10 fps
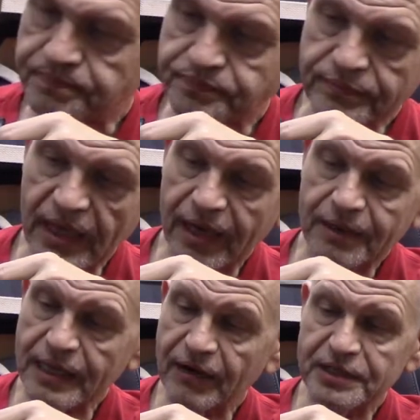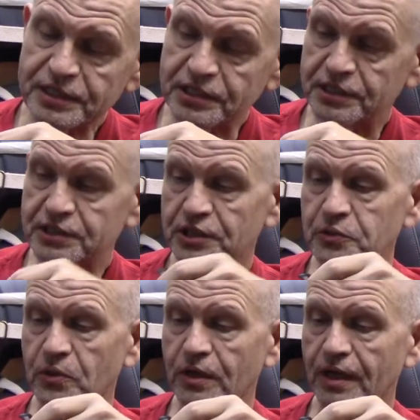yeah, Larry just does nice
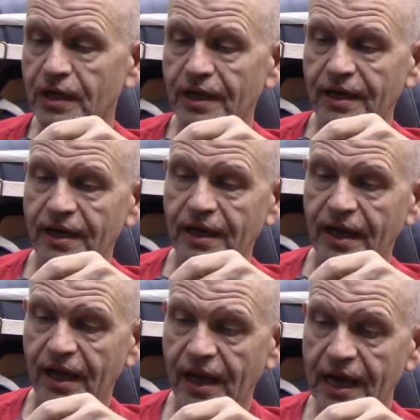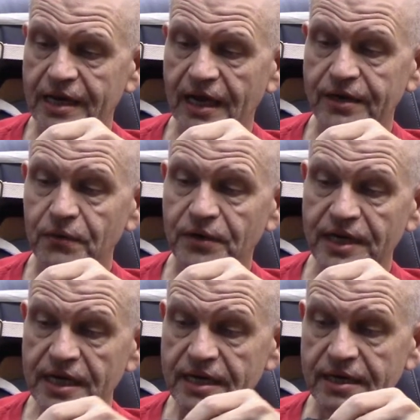work and I don't
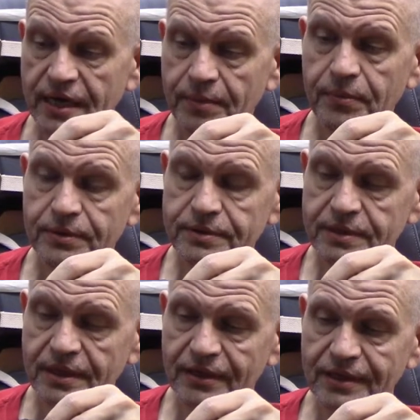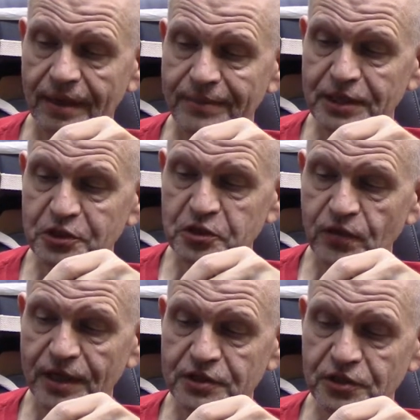need tampers. You know, I'm in this
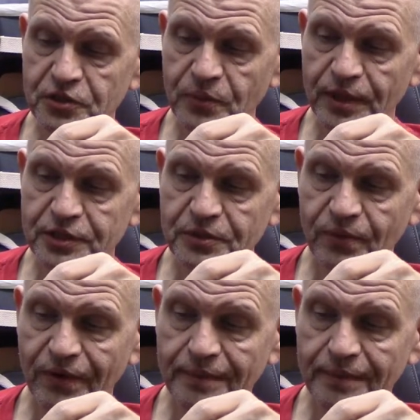strange situation where,